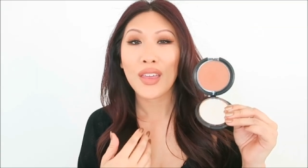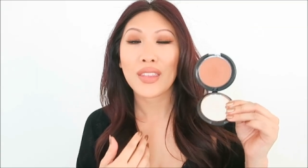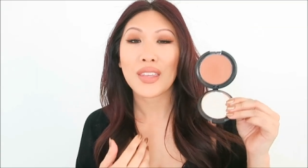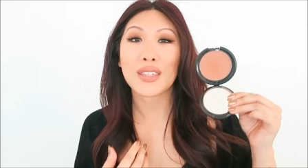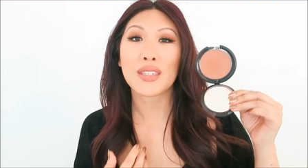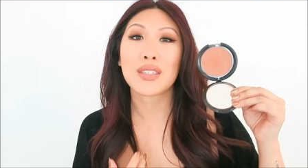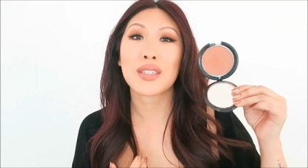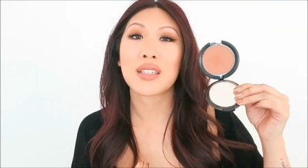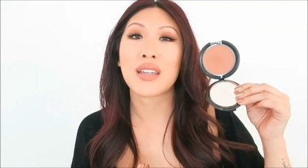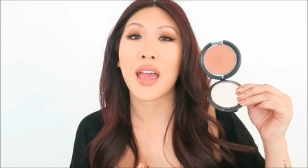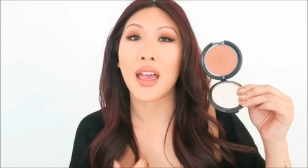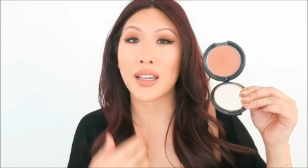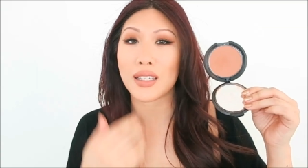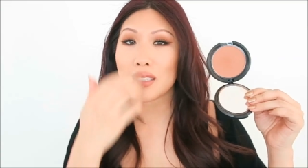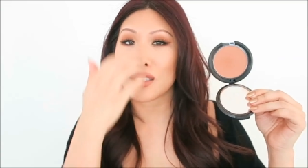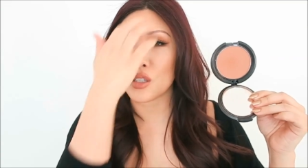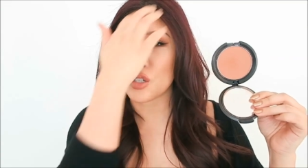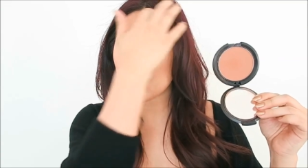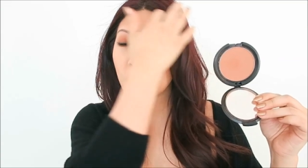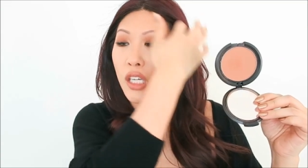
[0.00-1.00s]
This is an
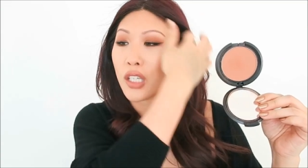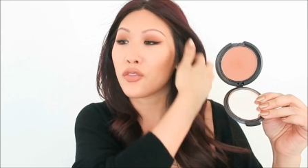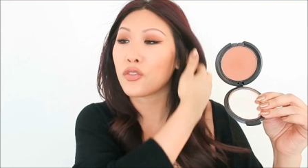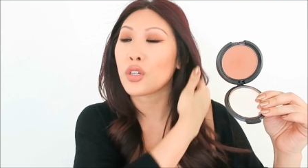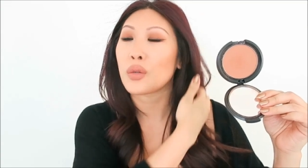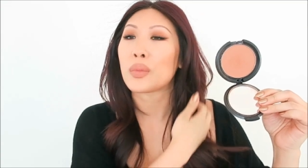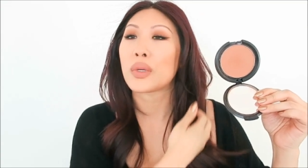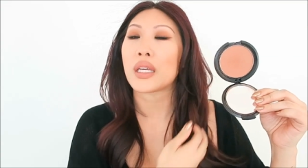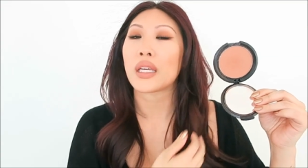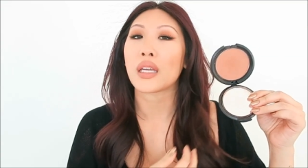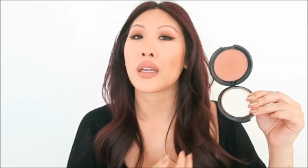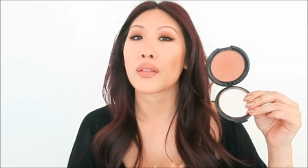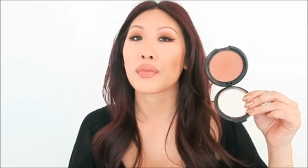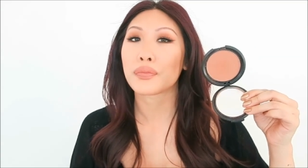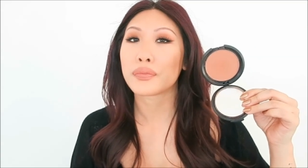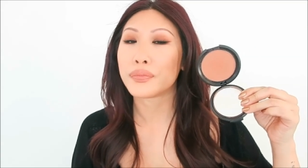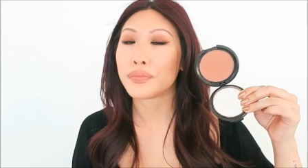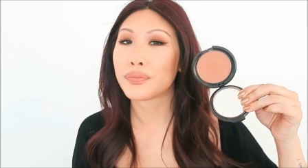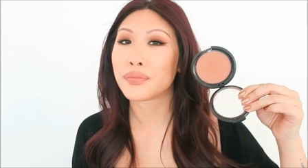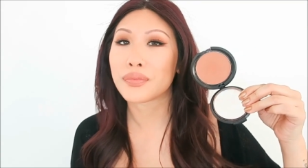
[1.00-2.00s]
excellent shade for me.
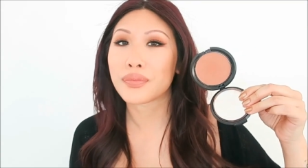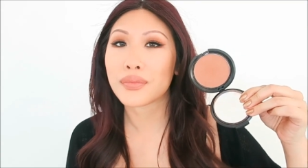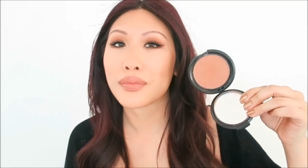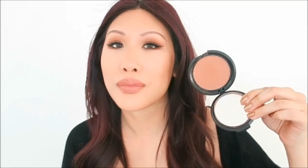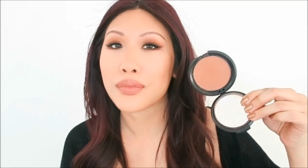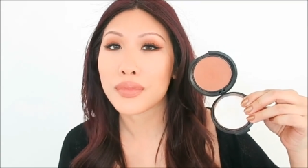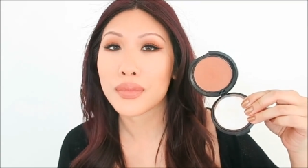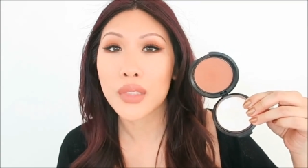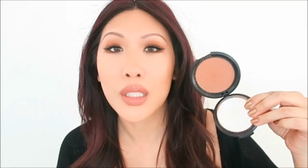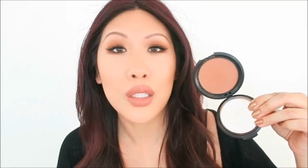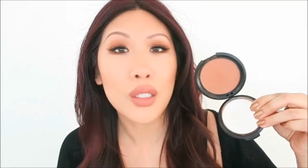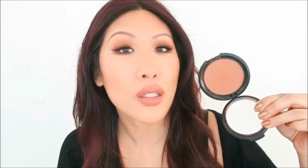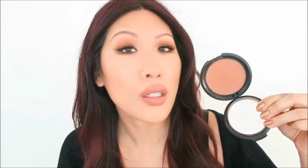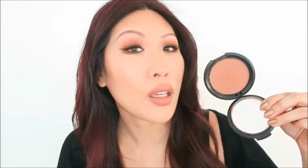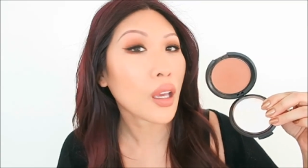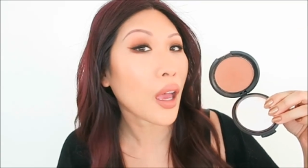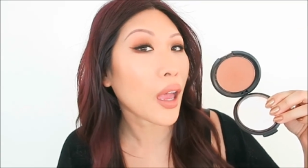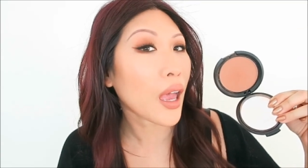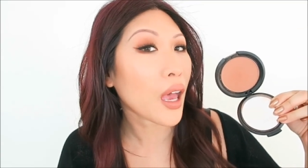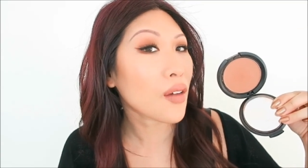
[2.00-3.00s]

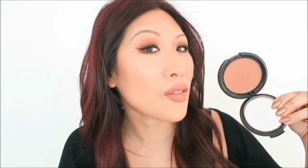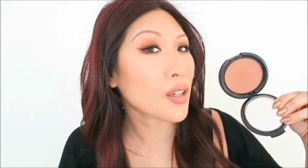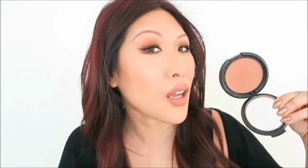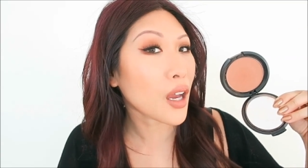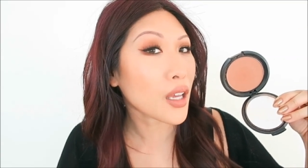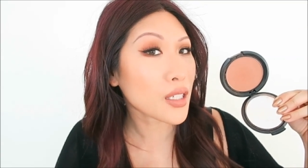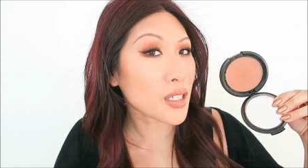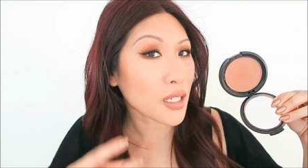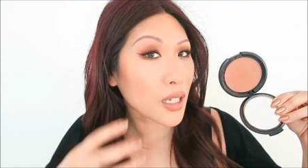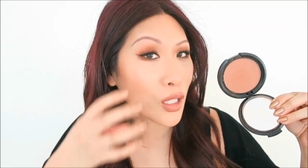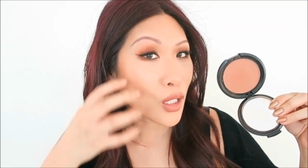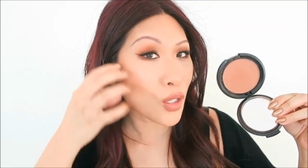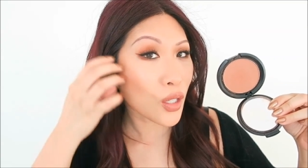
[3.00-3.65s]
I have it on today.